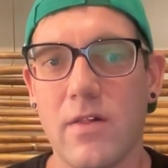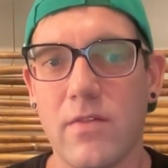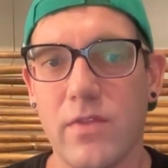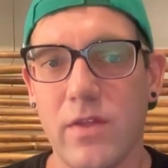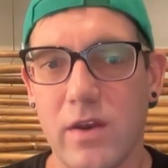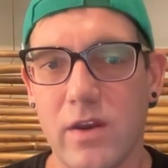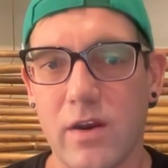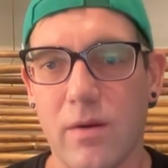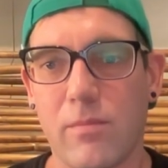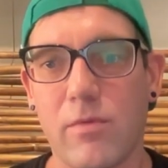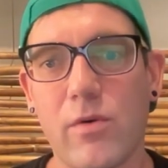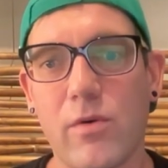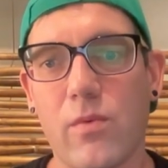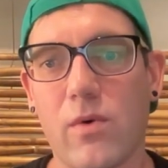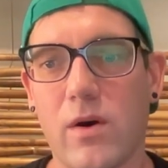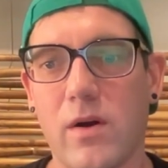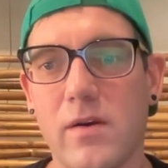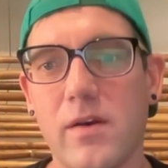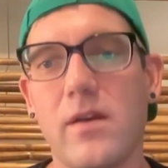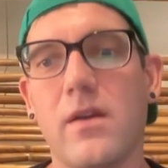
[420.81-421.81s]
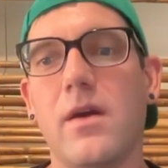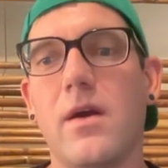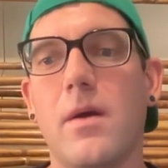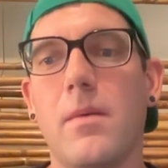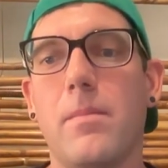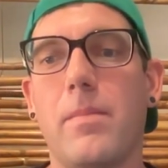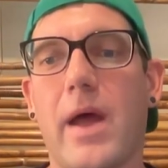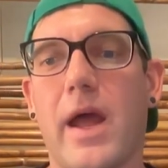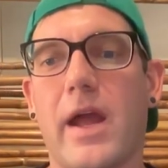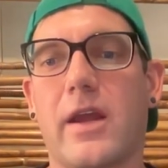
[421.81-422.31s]
the number one
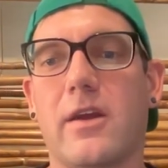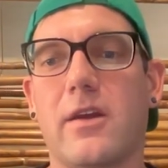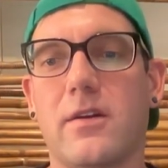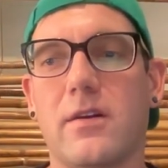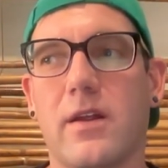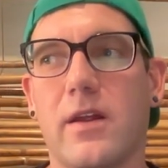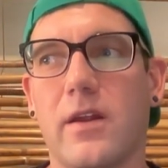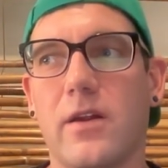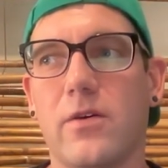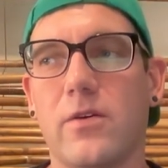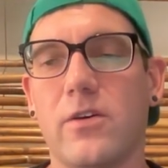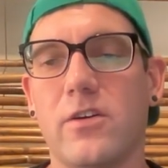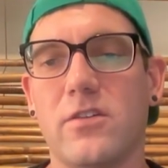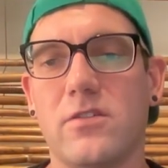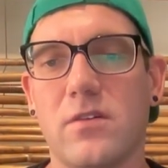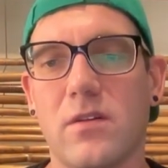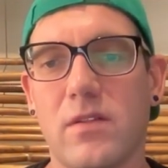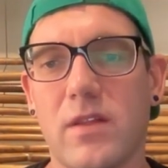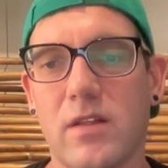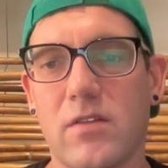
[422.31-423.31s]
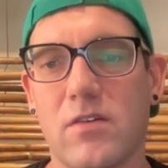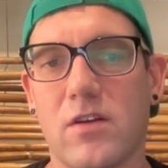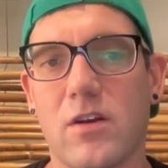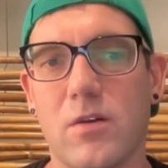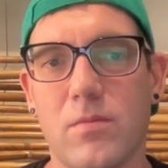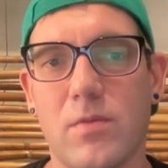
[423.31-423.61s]
backend language that's going to